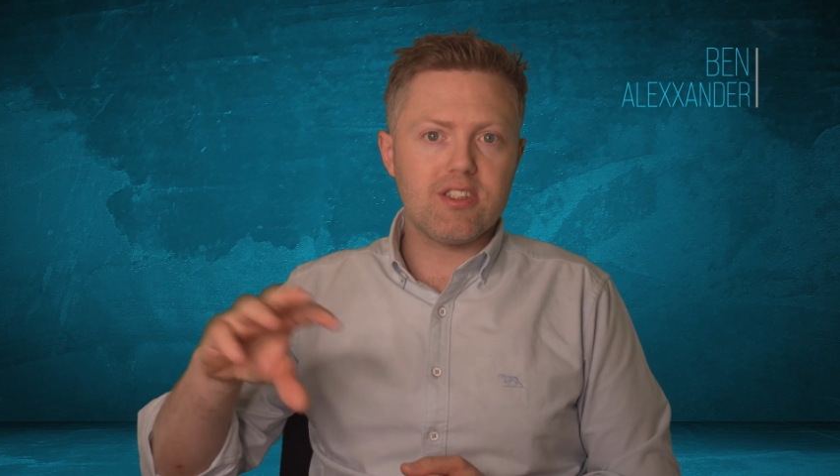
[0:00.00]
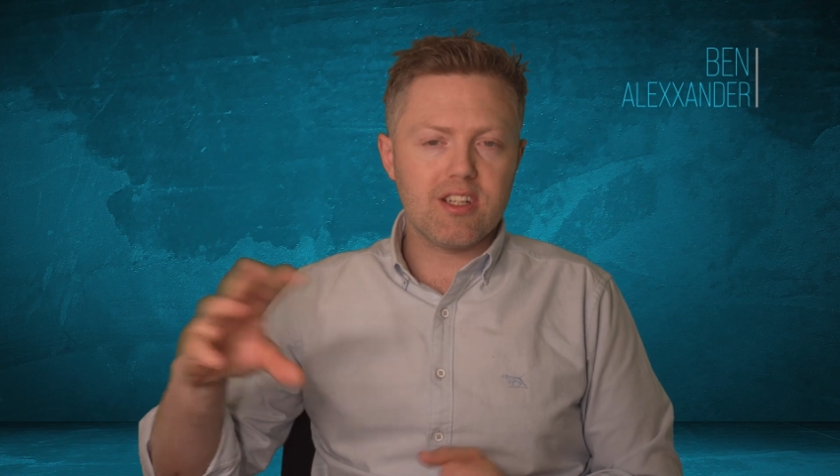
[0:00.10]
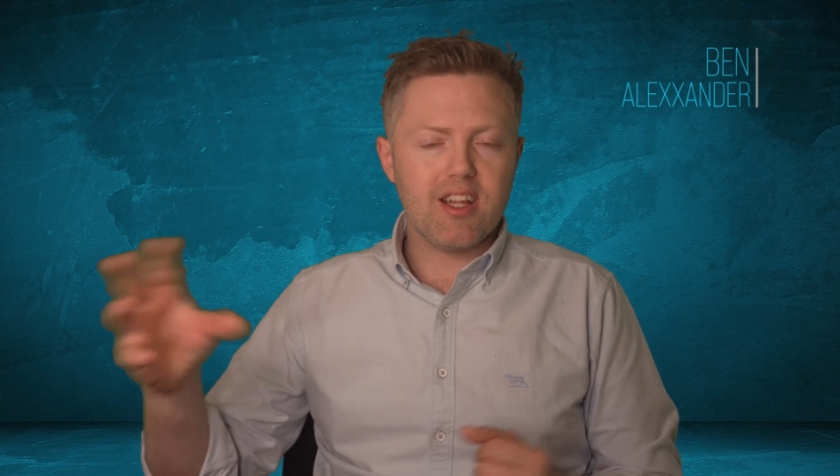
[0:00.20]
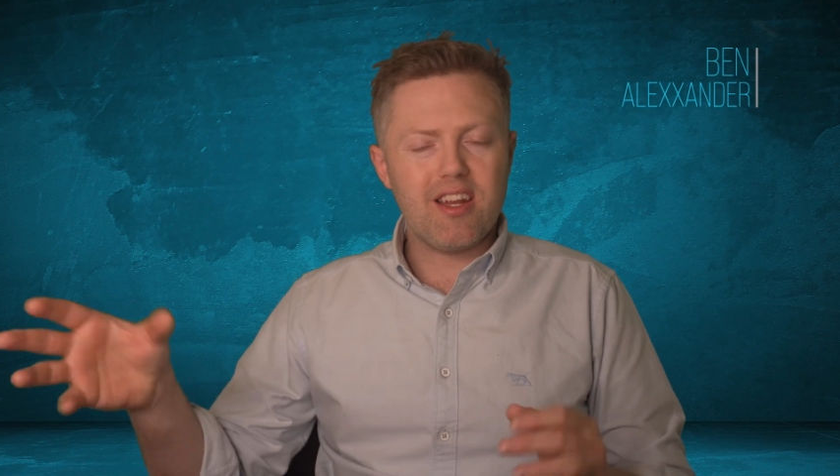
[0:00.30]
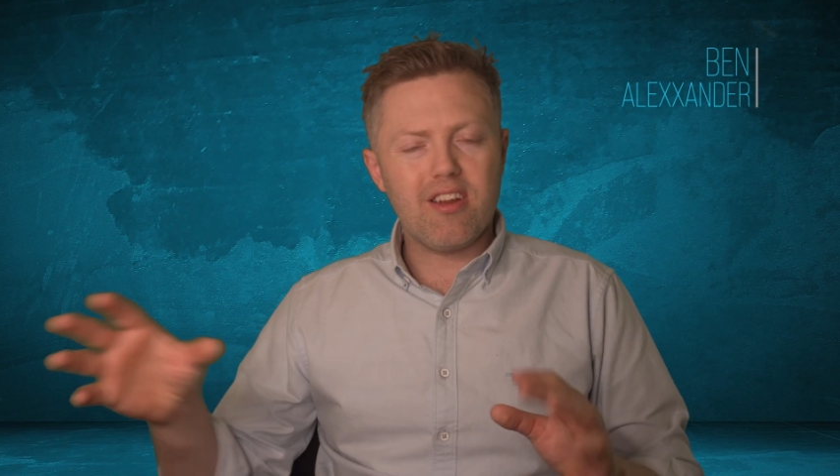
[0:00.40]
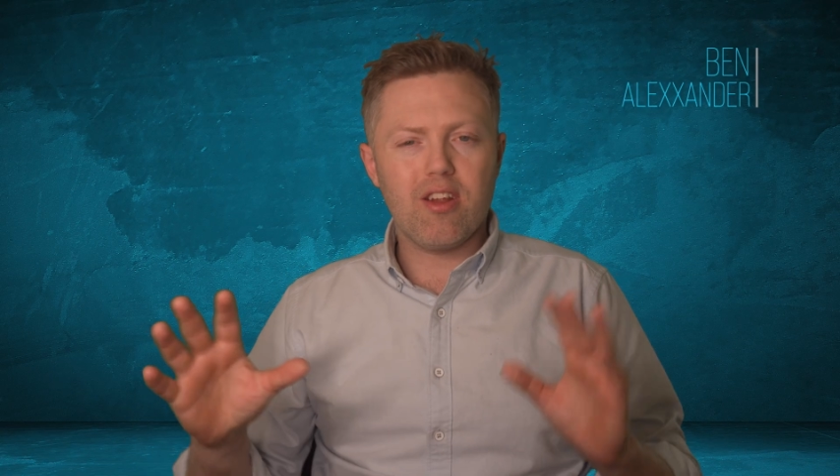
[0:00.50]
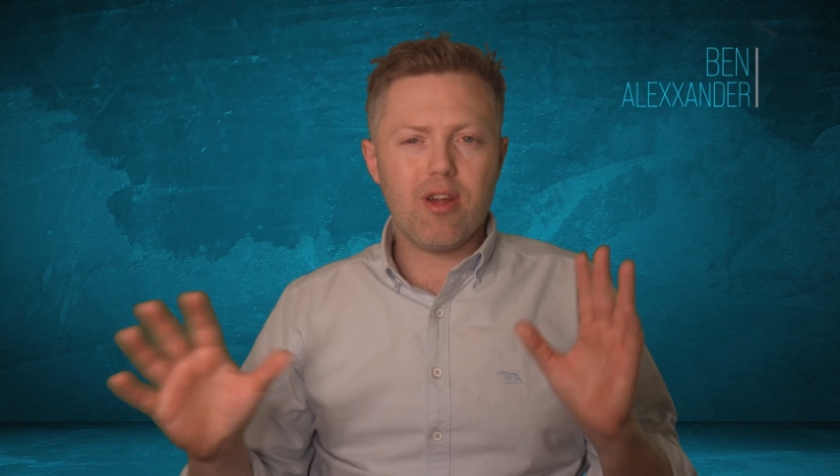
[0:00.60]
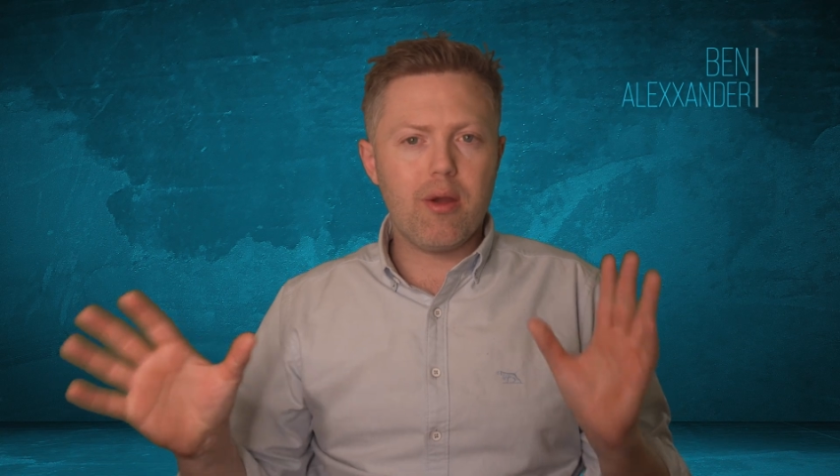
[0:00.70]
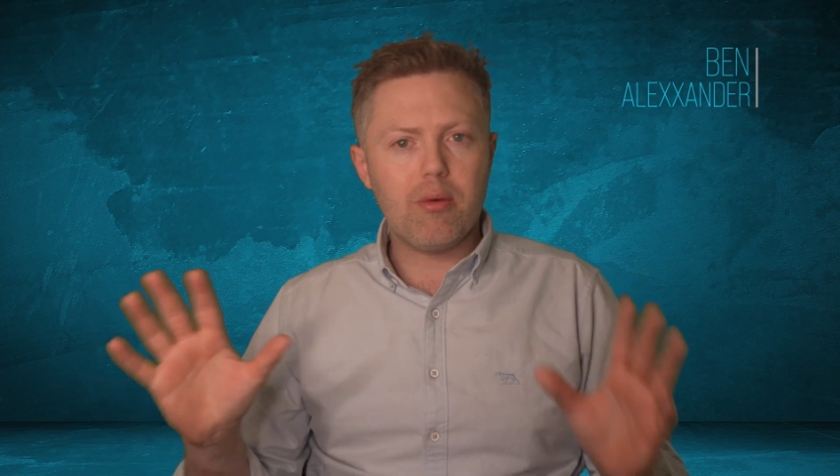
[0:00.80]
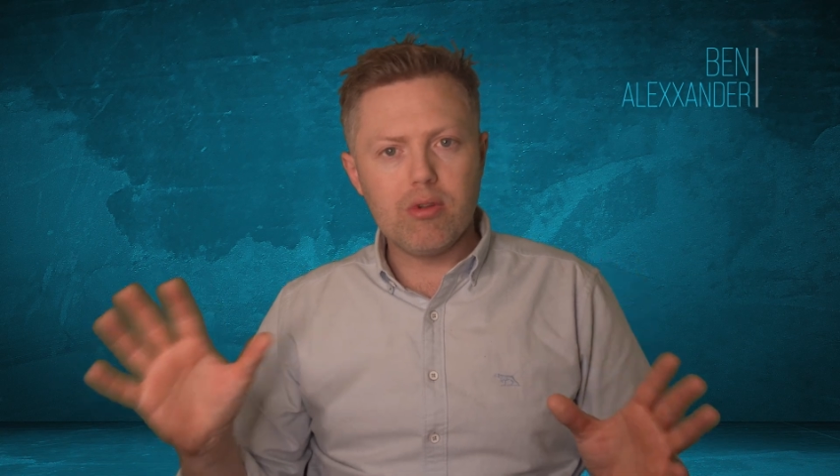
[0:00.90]
And I don't know
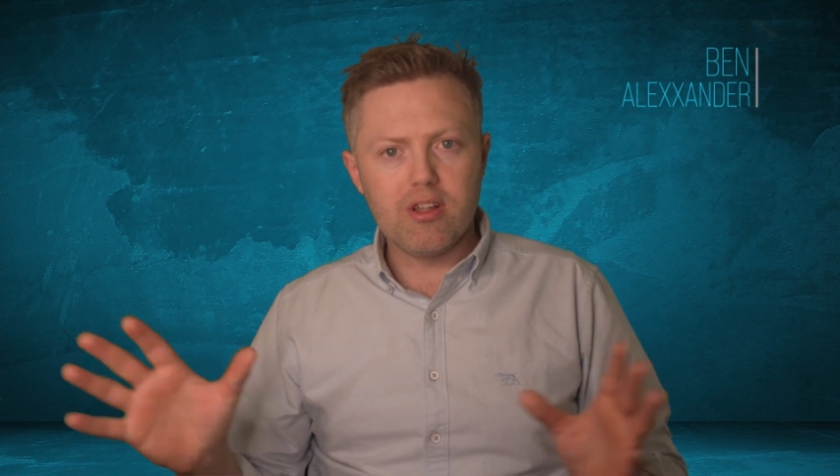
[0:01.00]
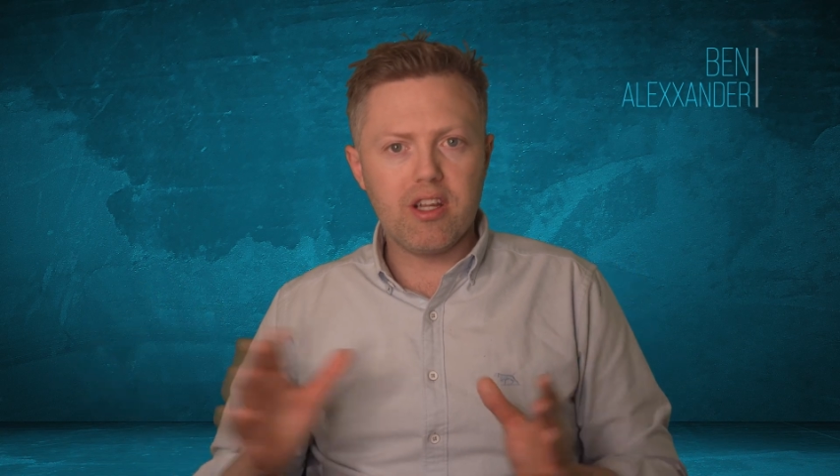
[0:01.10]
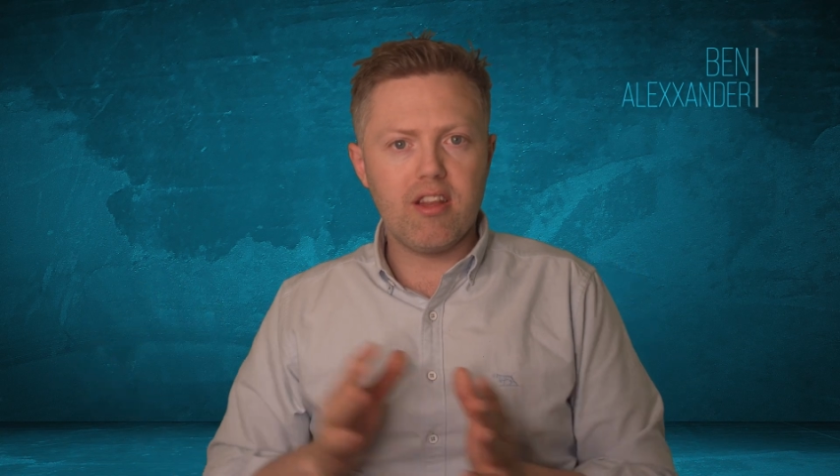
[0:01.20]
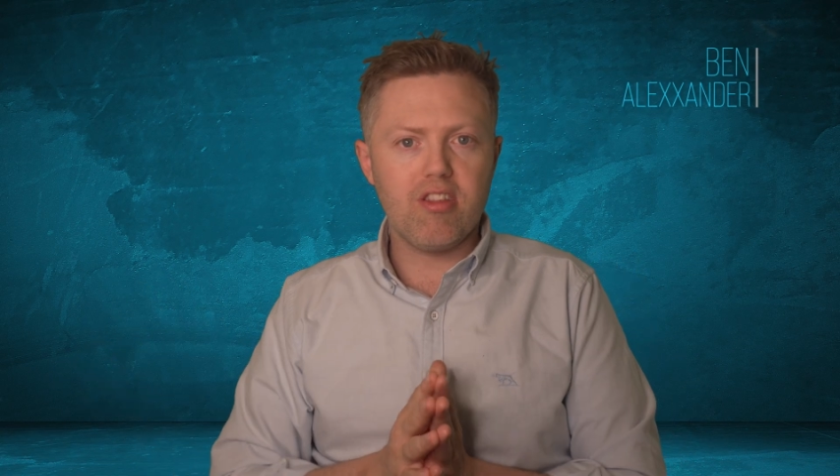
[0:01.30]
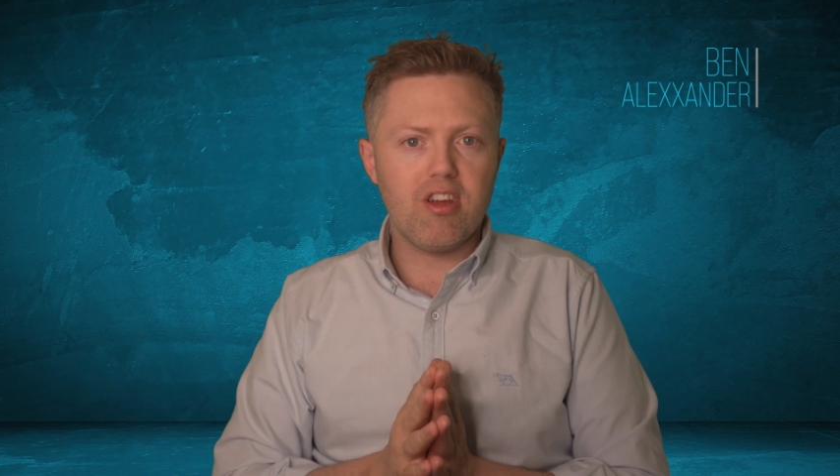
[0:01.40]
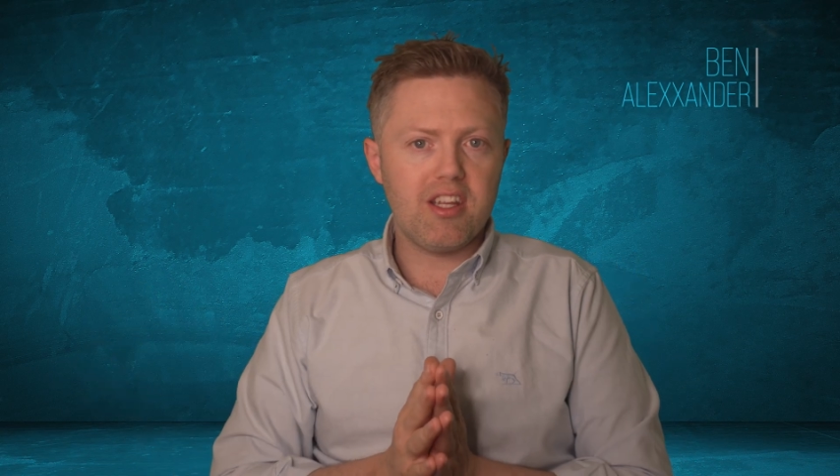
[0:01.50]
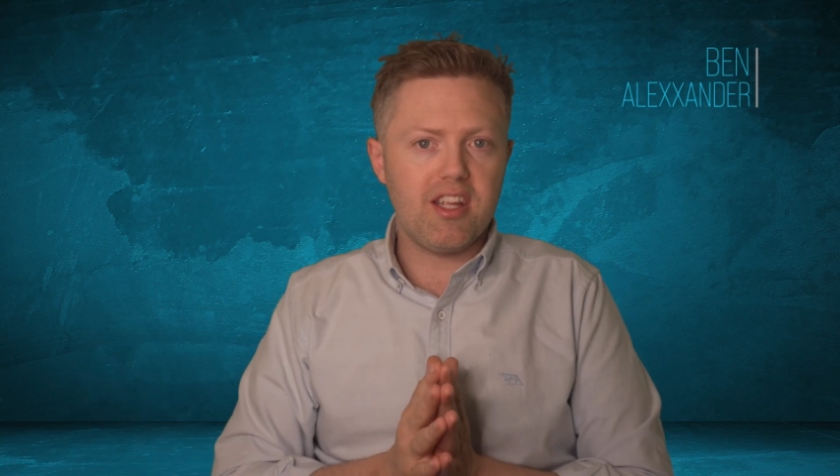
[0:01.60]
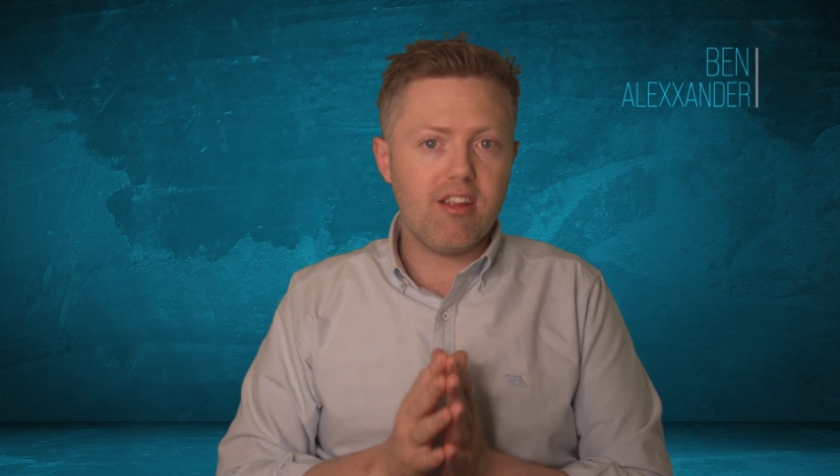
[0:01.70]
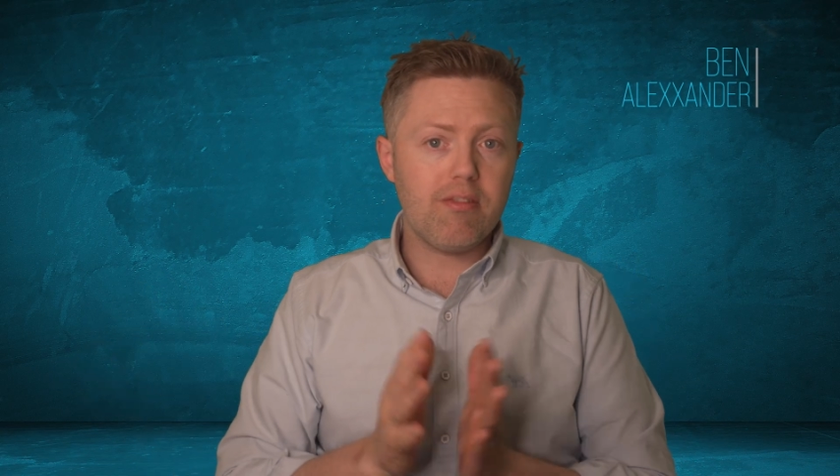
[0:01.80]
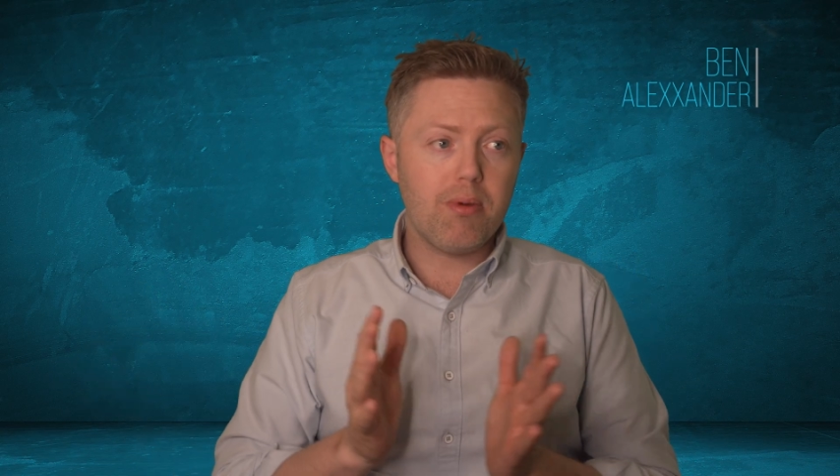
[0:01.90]
how it will look in 30
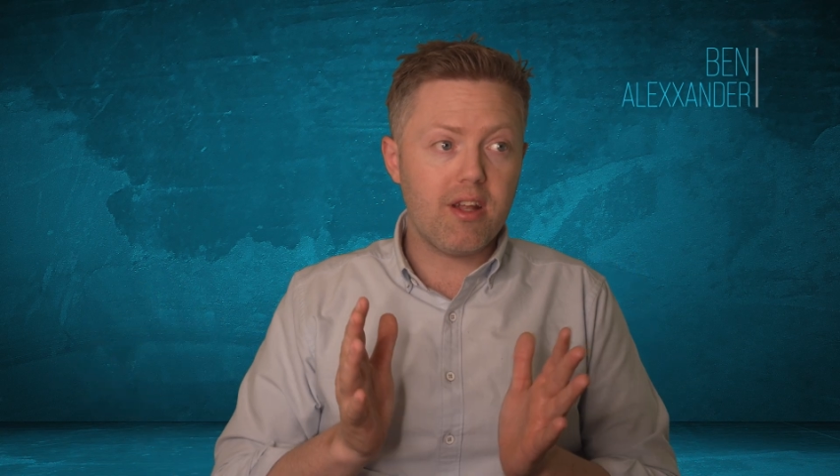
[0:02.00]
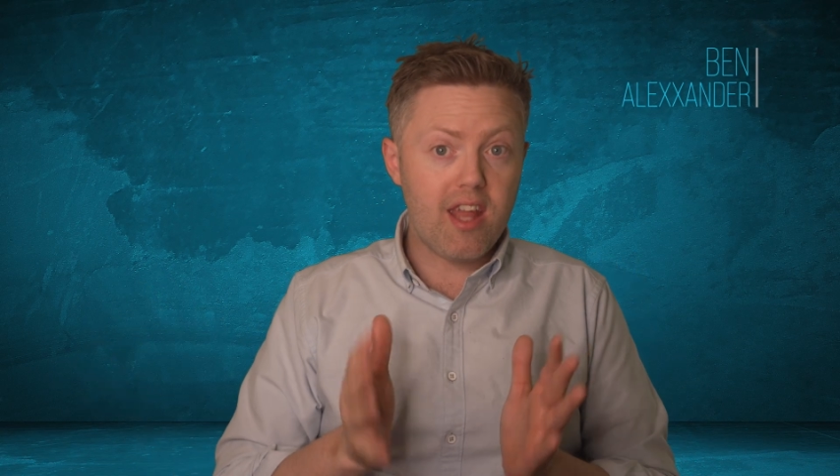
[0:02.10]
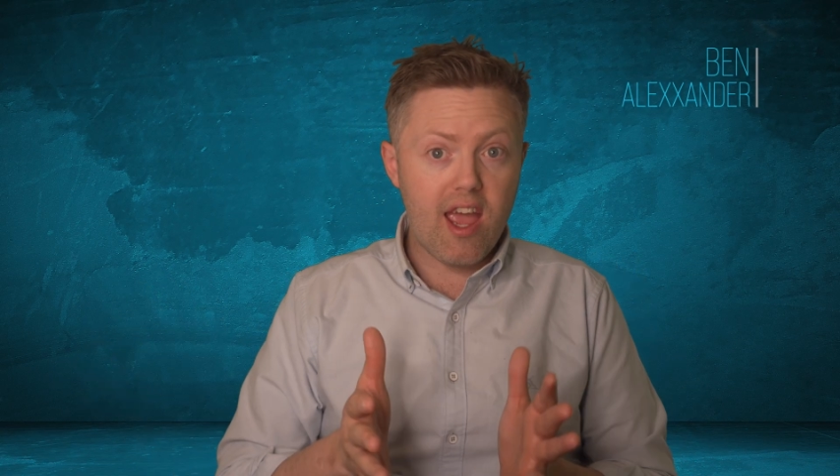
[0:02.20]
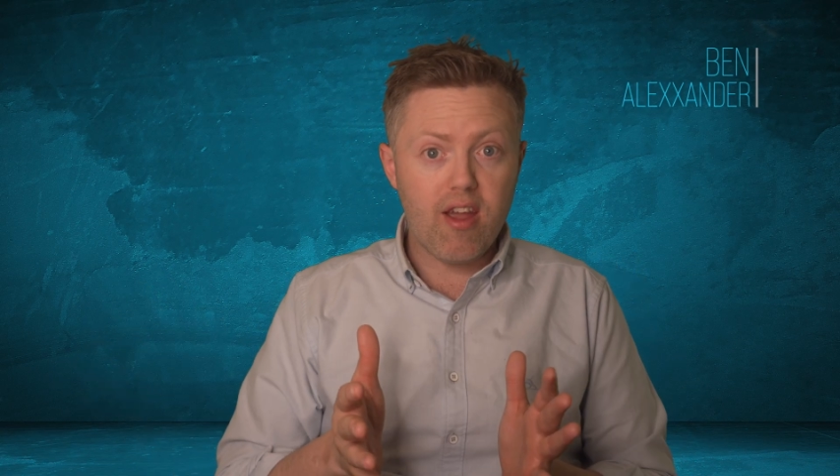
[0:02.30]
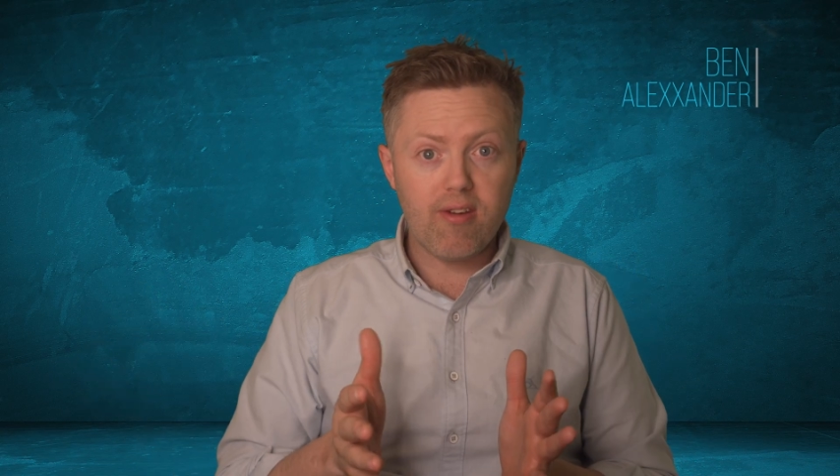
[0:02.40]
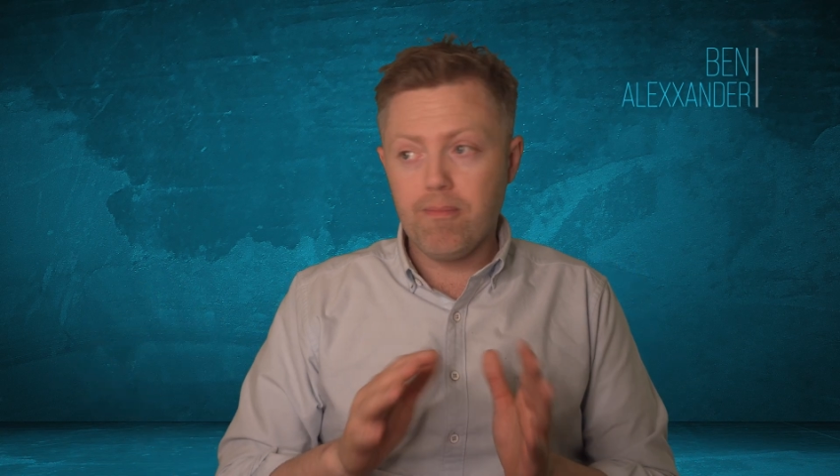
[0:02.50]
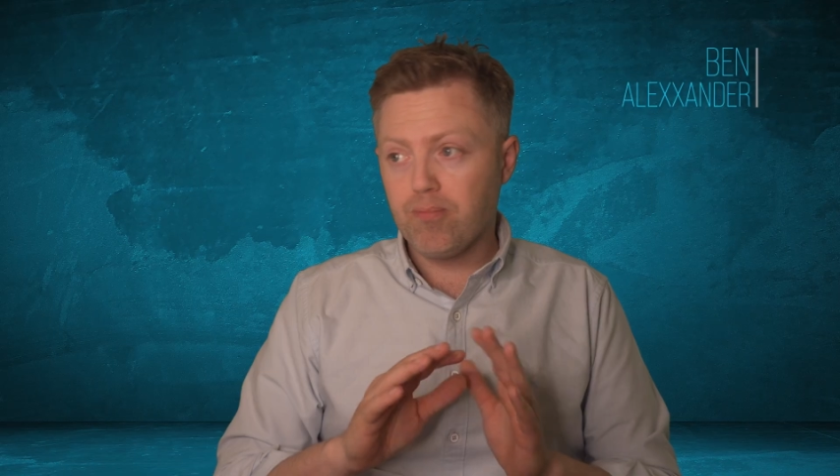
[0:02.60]
years, but now